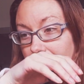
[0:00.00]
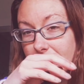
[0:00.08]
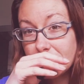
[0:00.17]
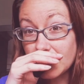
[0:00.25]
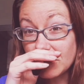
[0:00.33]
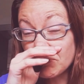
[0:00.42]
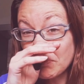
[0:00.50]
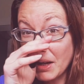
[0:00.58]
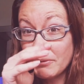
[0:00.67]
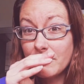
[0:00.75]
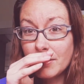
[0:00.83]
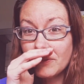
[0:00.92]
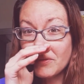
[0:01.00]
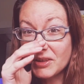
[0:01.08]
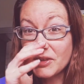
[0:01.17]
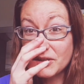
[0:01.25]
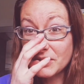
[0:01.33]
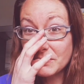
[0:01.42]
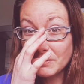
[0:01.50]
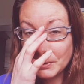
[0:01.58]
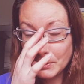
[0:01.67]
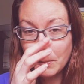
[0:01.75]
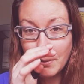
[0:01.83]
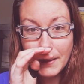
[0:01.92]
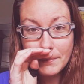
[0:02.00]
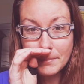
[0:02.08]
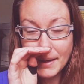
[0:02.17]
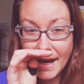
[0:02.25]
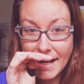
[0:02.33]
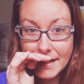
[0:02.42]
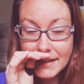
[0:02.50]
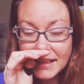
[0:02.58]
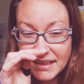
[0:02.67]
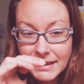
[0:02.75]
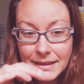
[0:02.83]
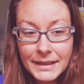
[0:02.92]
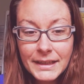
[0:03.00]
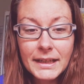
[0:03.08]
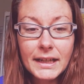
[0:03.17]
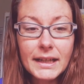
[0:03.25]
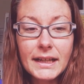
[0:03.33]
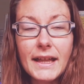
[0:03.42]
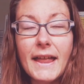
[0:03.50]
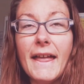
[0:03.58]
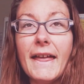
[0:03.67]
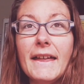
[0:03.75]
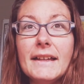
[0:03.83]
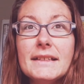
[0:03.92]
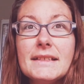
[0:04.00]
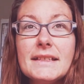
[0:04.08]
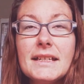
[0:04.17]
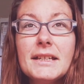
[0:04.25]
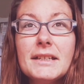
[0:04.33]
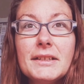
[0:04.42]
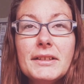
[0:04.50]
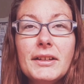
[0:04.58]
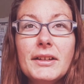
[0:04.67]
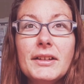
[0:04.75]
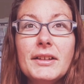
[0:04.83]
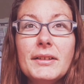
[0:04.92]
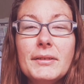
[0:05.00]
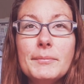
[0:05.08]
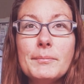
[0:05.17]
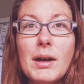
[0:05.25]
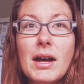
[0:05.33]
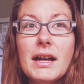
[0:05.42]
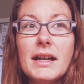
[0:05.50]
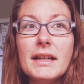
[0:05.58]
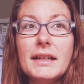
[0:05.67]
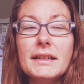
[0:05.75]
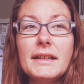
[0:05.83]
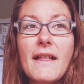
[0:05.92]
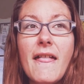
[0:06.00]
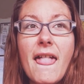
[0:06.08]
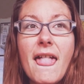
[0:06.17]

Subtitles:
So my food aversions were quite bad, and I